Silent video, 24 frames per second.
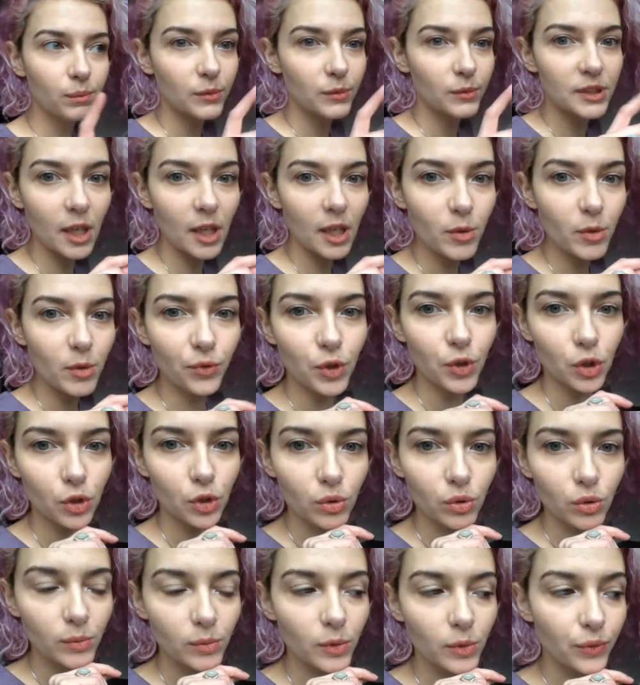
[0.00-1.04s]
Some of
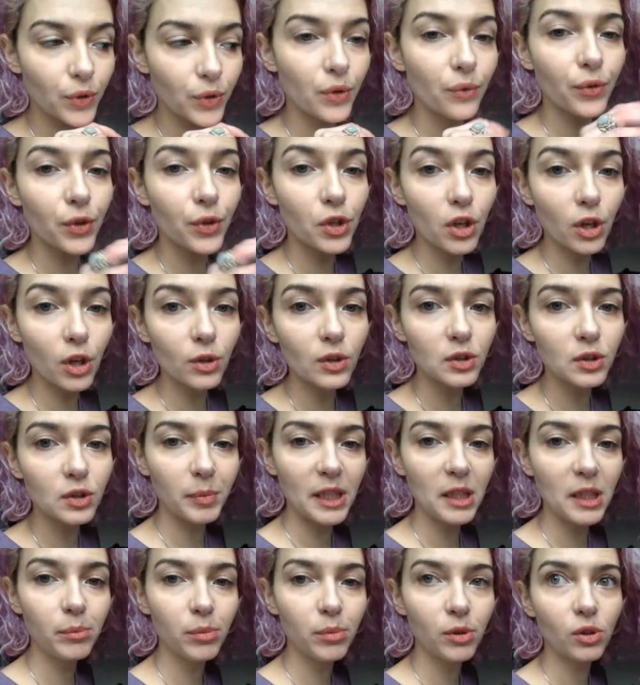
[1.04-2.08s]
you, for those
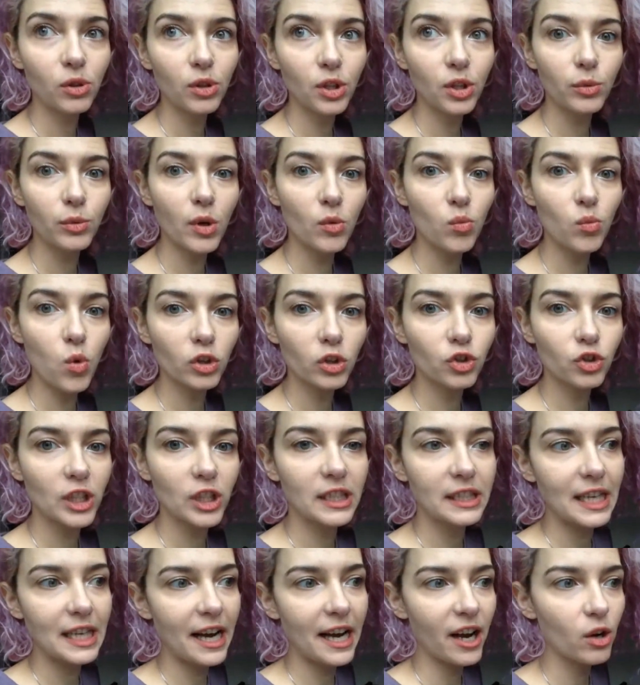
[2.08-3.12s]
people who are
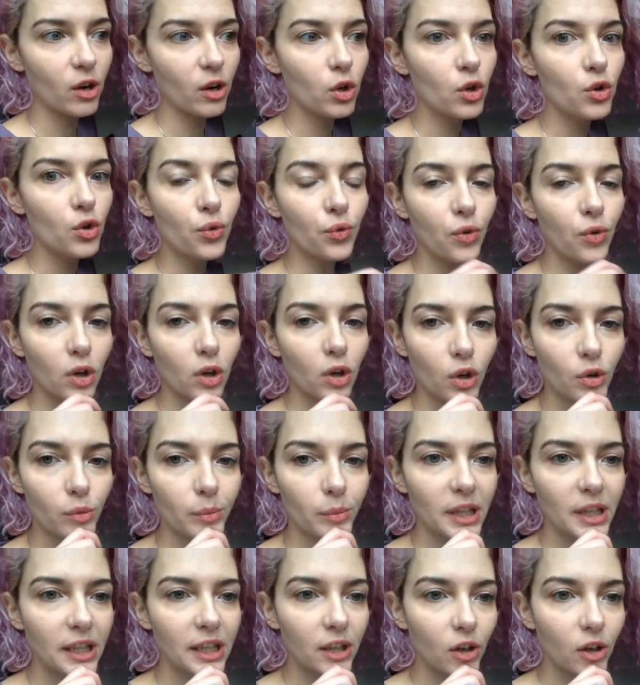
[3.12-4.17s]
watching now, who follow
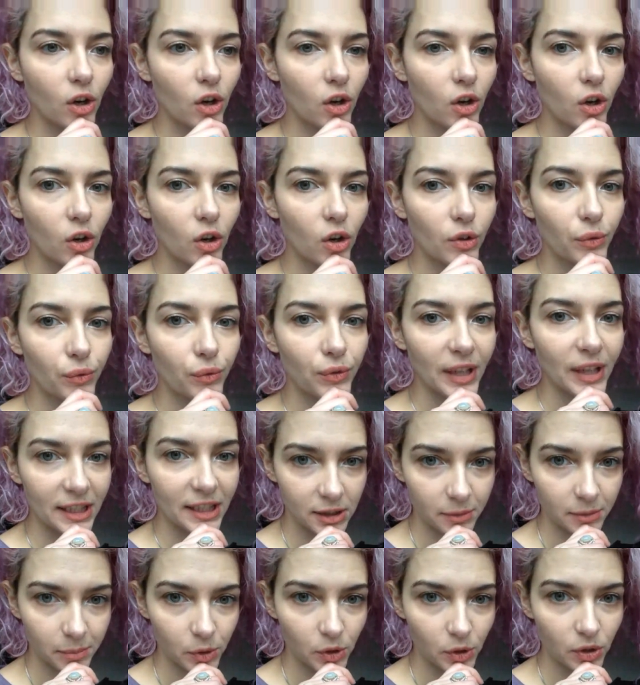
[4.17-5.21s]
me on
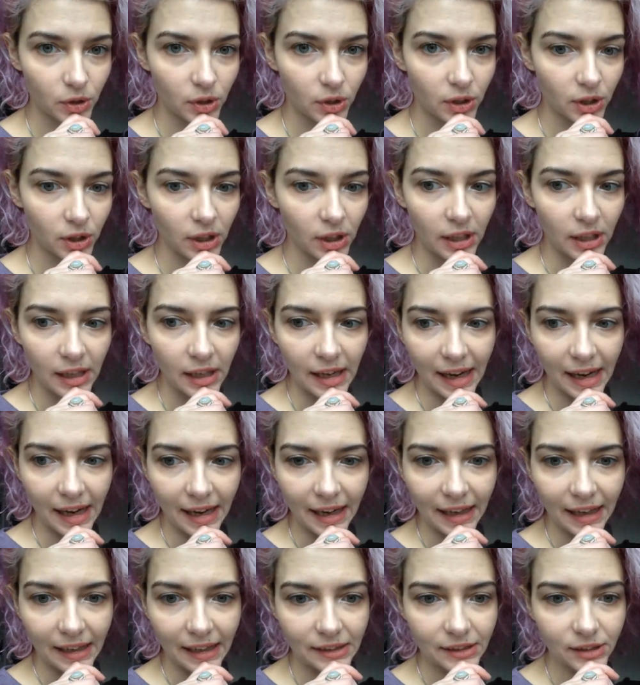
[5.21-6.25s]
Facebook
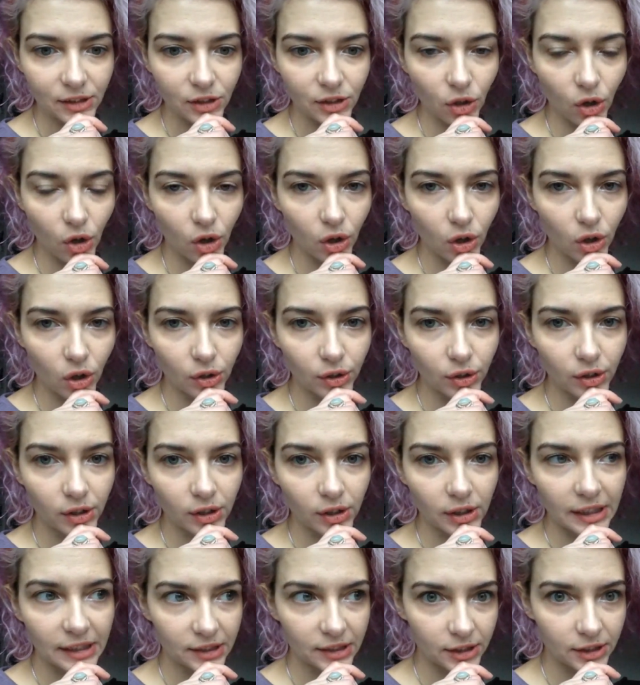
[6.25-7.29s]
and on
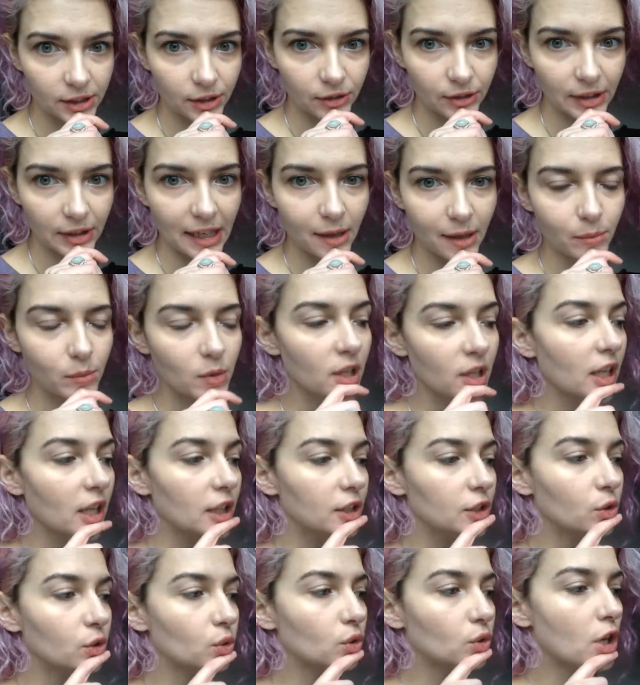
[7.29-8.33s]
Instagram,
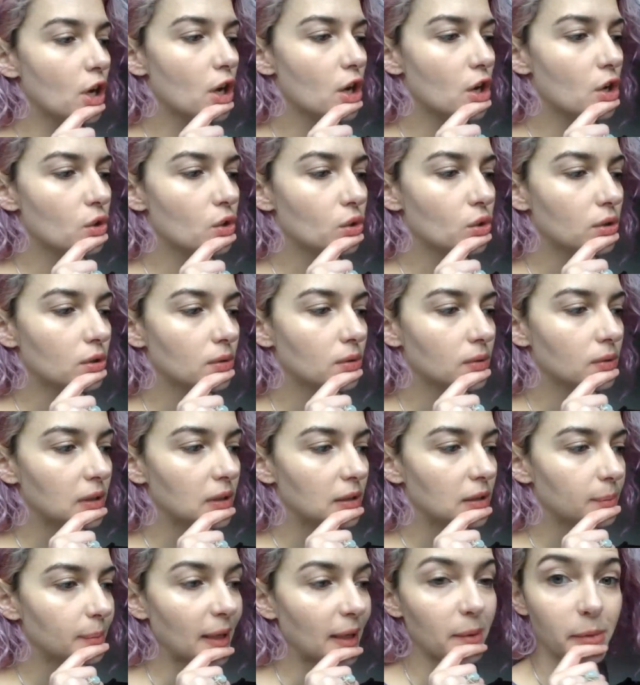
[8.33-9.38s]
you'll know,
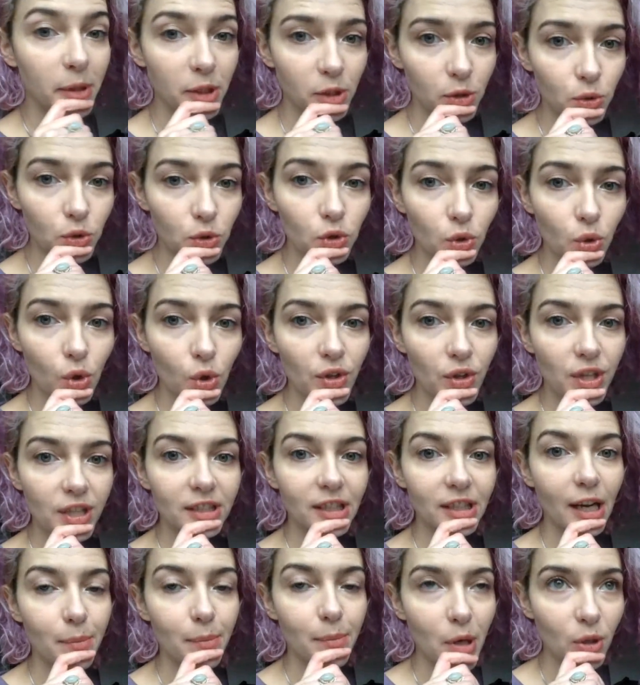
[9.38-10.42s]
maybe you saw
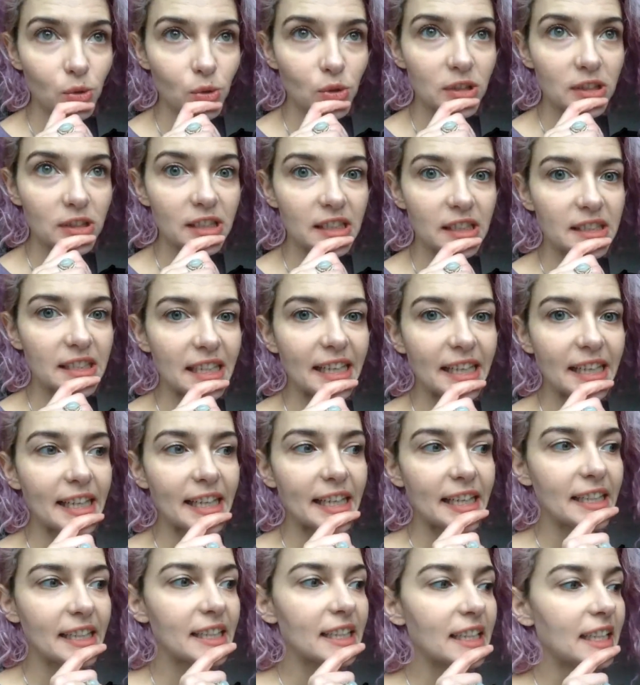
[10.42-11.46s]
that I posted
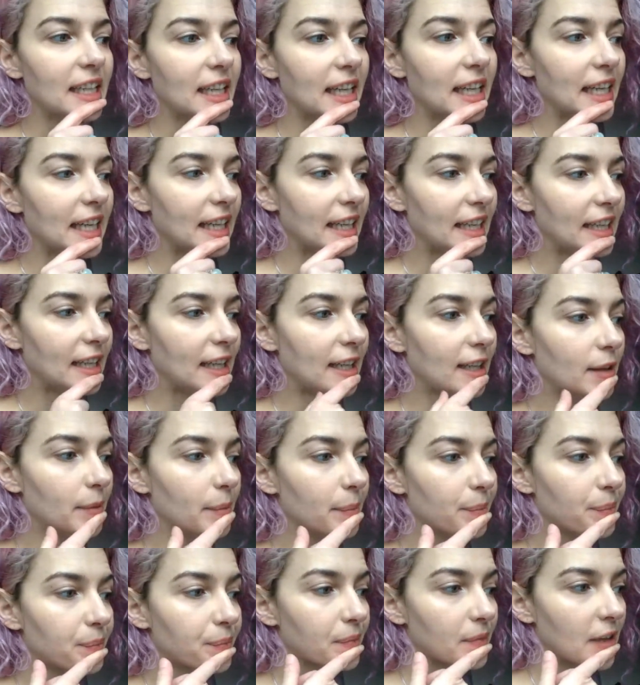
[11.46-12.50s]
a
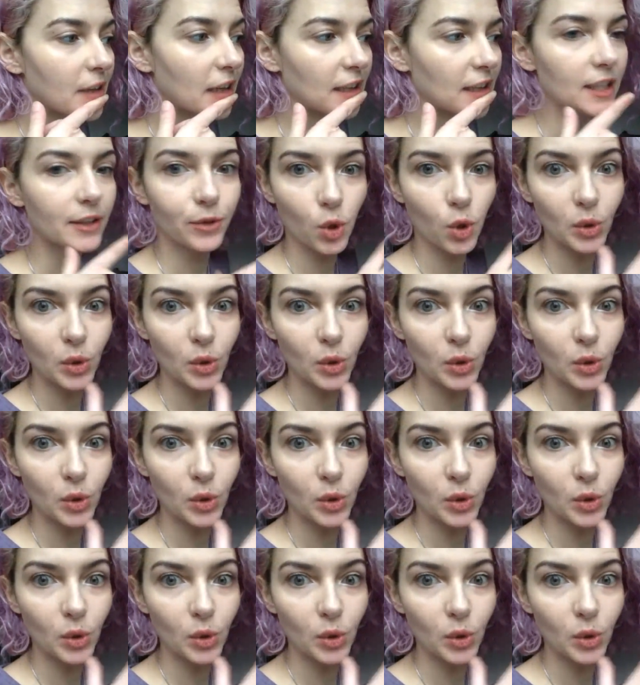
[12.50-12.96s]
kind of